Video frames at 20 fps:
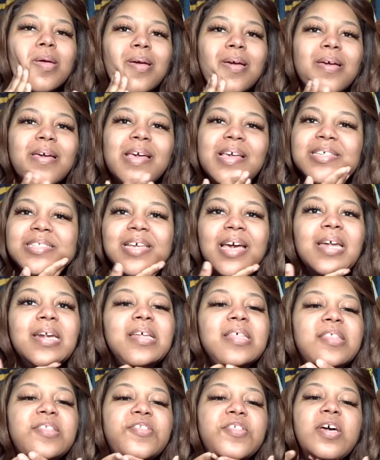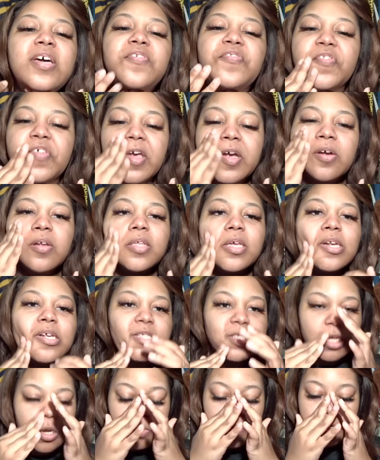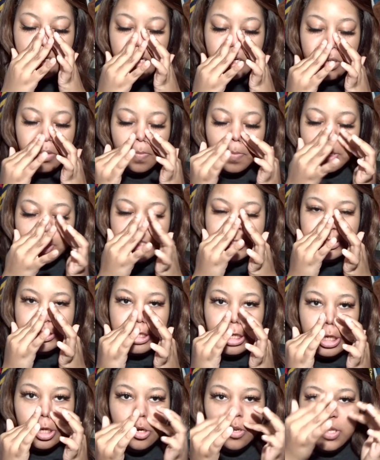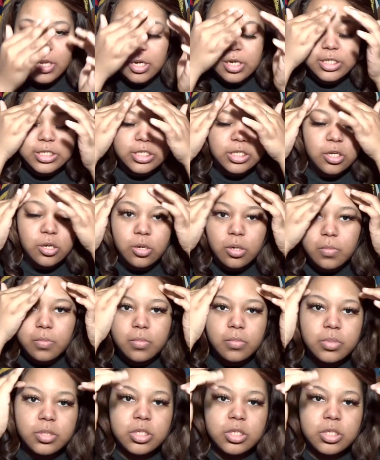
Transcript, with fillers: it's kind of th thicker than a toner but it's thinner than a serum so